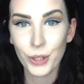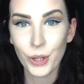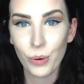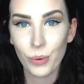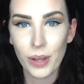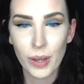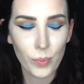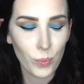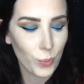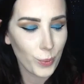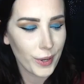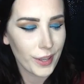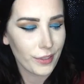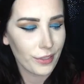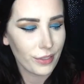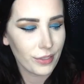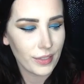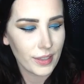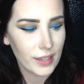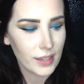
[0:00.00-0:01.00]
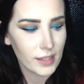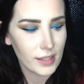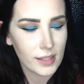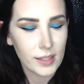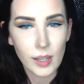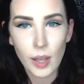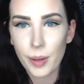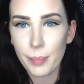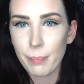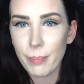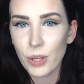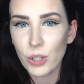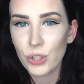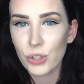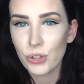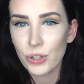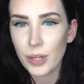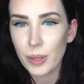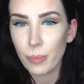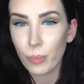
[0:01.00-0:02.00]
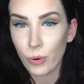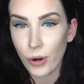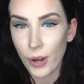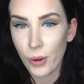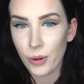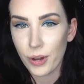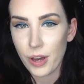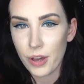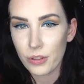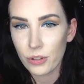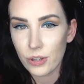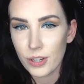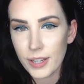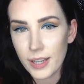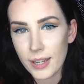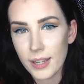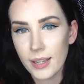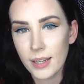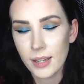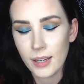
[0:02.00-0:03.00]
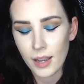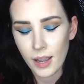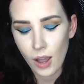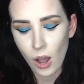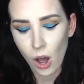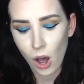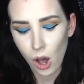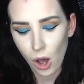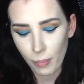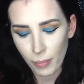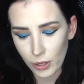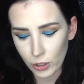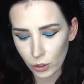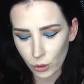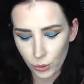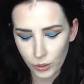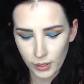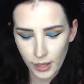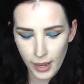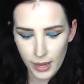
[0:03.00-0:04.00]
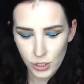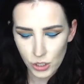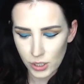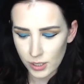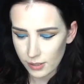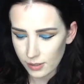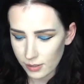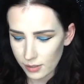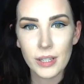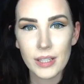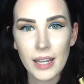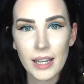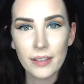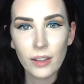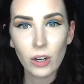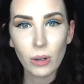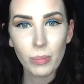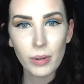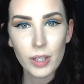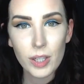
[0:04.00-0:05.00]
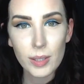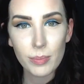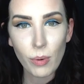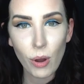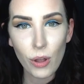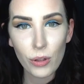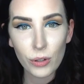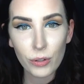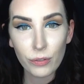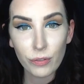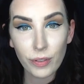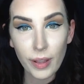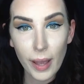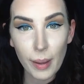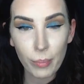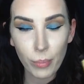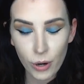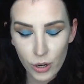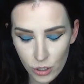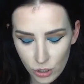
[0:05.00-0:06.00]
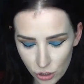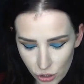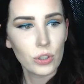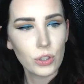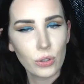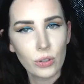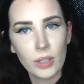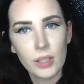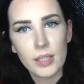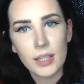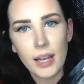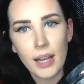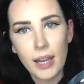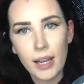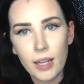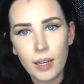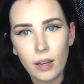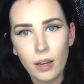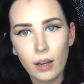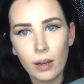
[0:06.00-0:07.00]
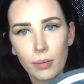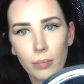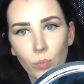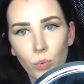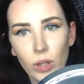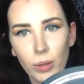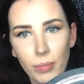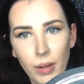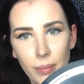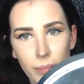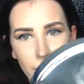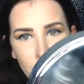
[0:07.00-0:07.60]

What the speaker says: I'm going to go in with this mustardy brown color again on my lower lashes. I take that on my smaller flat brush. So I'm going to take one of my